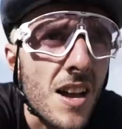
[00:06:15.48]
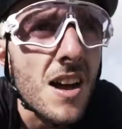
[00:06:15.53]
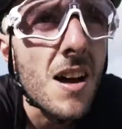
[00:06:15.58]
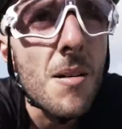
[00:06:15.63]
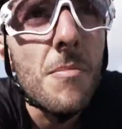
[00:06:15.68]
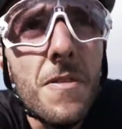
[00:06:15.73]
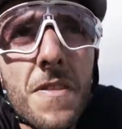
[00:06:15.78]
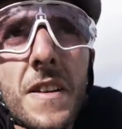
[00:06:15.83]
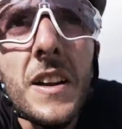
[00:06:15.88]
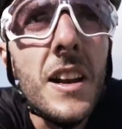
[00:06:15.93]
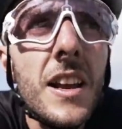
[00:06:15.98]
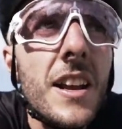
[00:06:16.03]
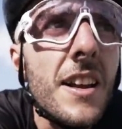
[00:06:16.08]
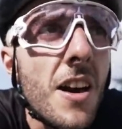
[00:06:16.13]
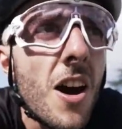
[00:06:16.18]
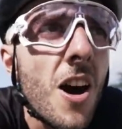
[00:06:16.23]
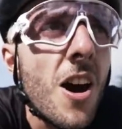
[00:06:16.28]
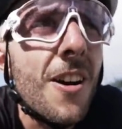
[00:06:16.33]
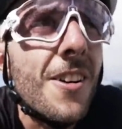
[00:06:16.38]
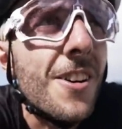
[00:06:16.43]
I'm feeling
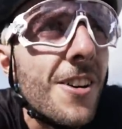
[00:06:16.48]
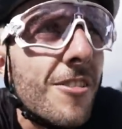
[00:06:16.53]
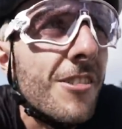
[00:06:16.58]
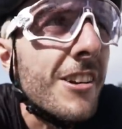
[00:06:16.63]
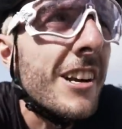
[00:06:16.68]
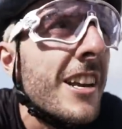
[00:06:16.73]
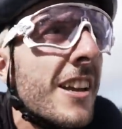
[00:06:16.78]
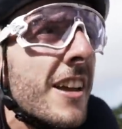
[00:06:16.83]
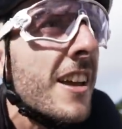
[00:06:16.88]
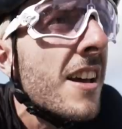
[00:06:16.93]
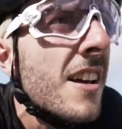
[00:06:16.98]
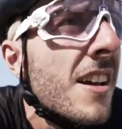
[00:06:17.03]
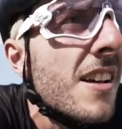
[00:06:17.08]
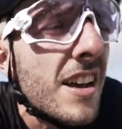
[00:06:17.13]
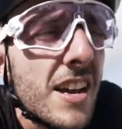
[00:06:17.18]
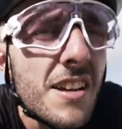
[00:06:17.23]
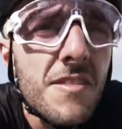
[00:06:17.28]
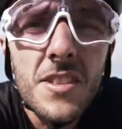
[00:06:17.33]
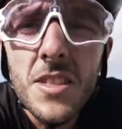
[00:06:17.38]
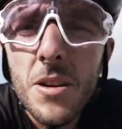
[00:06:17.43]
hungry,
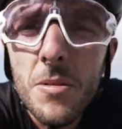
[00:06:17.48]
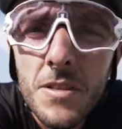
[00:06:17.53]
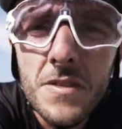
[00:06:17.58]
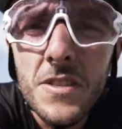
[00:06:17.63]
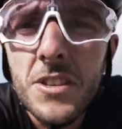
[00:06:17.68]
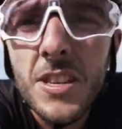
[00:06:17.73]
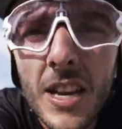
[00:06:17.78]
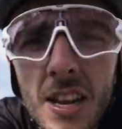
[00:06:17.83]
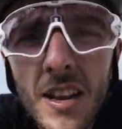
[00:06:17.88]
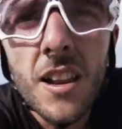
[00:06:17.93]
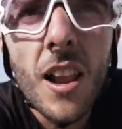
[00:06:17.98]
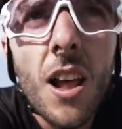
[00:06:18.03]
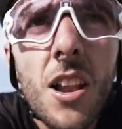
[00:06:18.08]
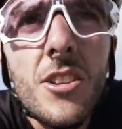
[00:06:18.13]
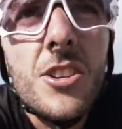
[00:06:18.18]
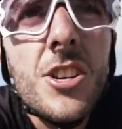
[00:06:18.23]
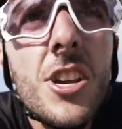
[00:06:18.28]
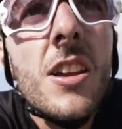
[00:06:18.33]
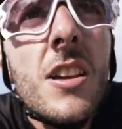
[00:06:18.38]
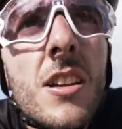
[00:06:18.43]
even though we've just eaten
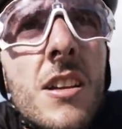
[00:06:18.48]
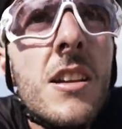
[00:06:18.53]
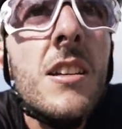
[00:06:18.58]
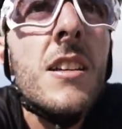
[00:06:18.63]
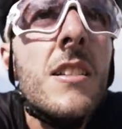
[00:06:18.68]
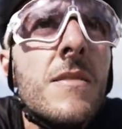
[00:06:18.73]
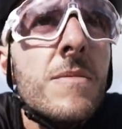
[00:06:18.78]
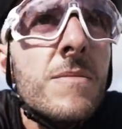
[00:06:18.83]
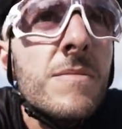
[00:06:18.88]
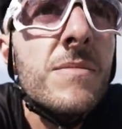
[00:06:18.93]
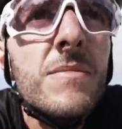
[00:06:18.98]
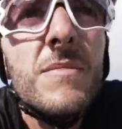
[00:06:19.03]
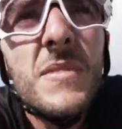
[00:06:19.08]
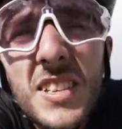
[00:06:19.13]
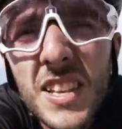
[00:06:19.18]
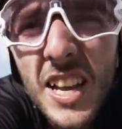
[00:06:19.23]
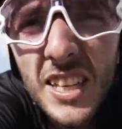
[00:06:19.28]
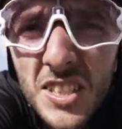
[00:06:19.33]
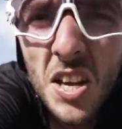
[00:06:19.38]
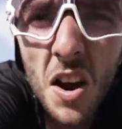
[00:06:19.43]
lunch.
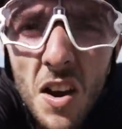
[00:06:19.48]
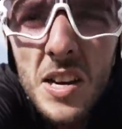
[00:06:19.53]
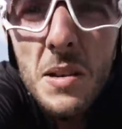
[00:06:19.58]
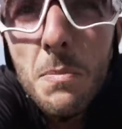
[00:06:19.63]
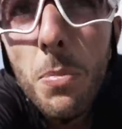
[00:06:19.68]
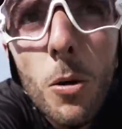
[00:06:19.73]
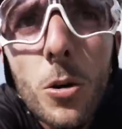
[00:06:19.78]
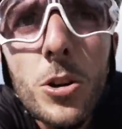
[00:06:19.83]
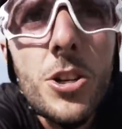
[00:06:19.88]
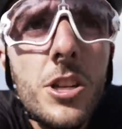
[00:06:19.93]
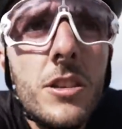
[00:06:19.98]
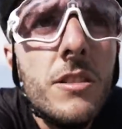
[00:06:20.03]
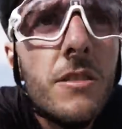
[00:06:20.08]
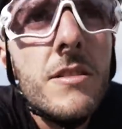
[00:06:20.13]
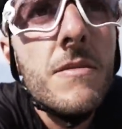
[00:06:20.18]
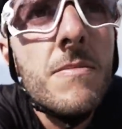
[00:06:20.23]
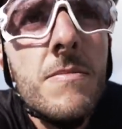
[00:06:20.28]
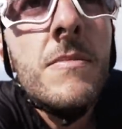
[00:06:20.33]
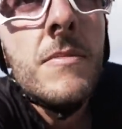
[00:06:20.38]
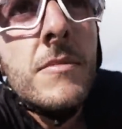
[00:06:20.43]
It's like tiny
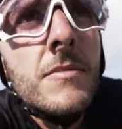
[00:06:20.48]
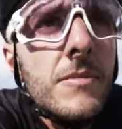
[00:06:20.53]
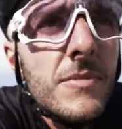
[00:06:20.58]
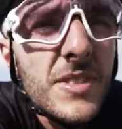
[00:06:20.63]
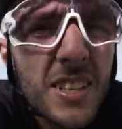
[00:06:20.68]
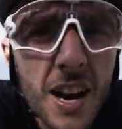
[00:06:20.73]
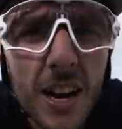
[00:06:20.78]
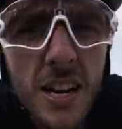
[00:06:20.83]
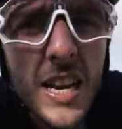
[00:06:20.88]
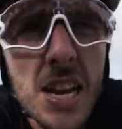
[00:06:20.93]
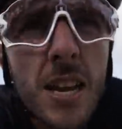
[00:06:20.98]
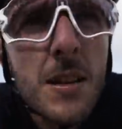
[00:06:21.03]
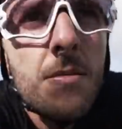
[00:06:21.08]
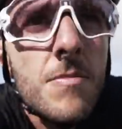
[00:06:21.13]
portions. Tiny,